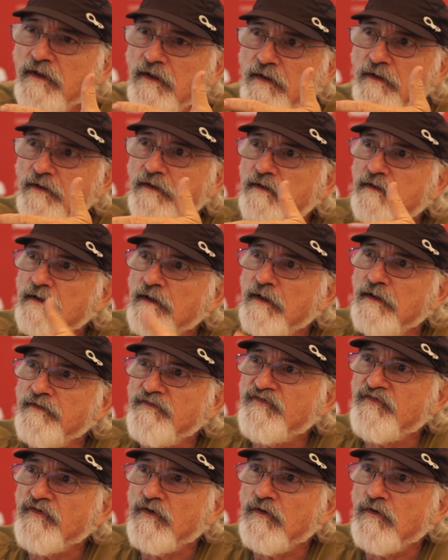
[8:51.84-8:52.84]

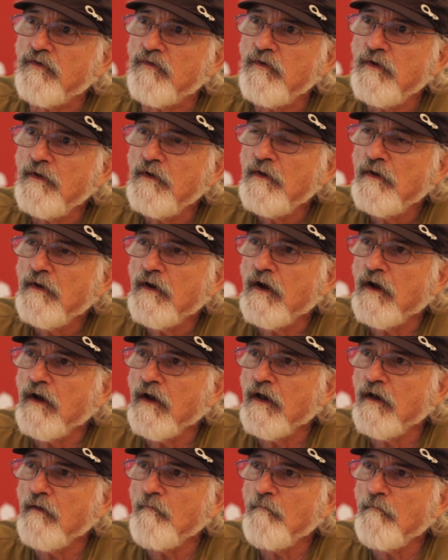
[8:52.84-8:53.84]
And so
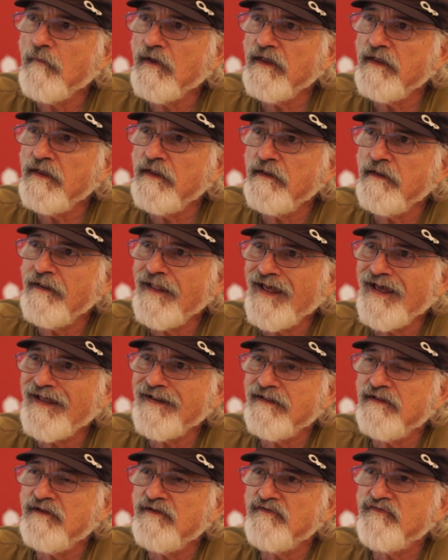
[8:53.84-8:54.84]
in
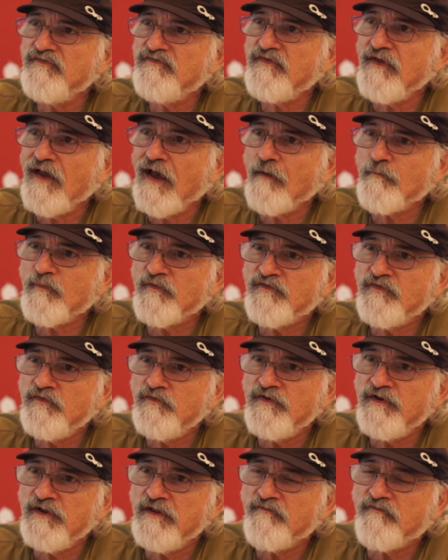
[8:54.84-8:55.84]
that is the
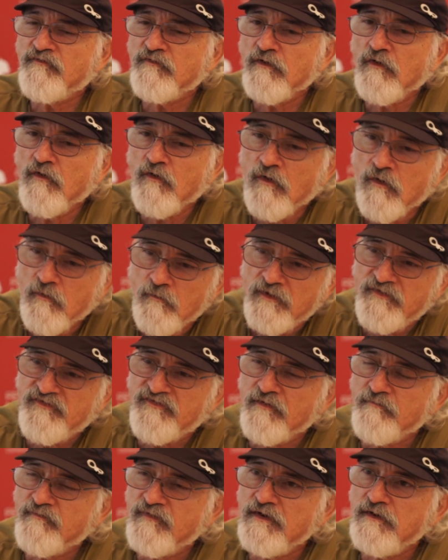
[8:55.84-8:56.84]
opportunity for always
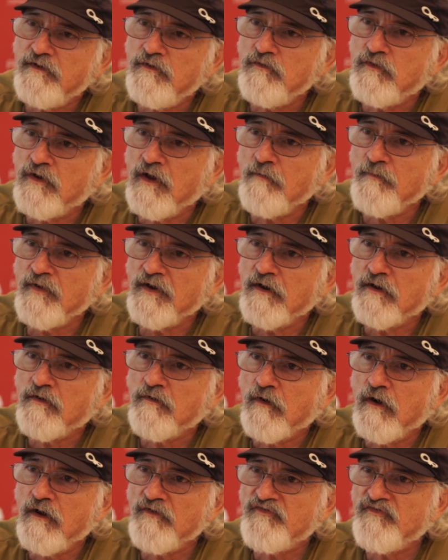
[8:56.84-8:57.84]
something new coming
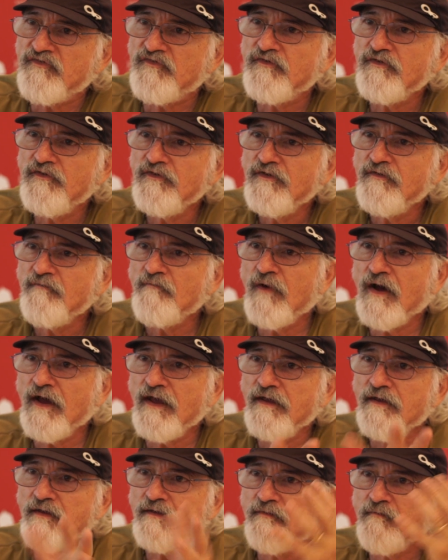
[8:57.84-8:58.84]
across
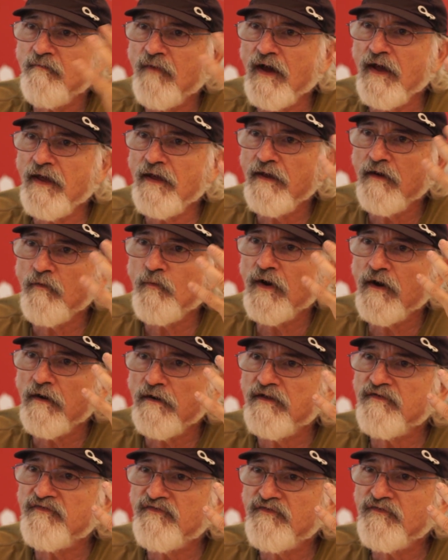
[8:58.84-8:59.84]
my
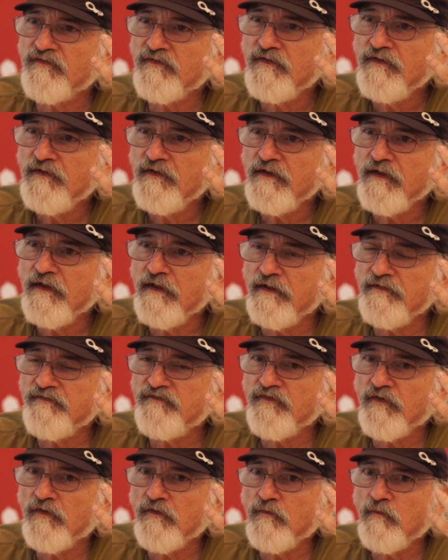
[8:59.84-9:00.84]
awareness. And
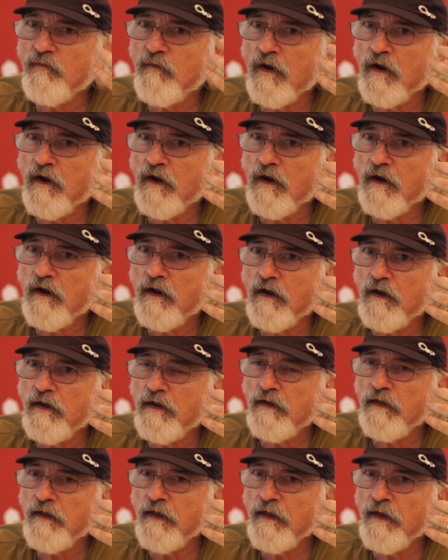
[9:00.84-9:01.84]
so
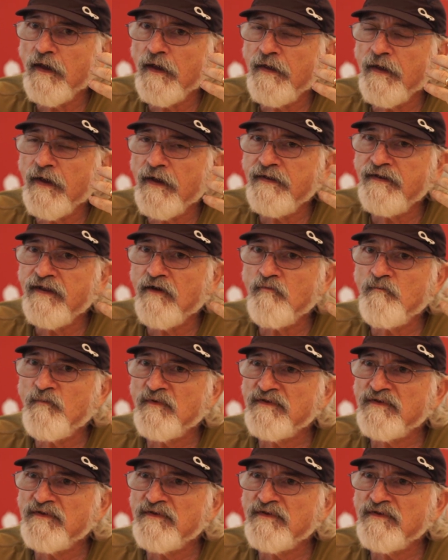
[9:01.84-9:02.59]
I don't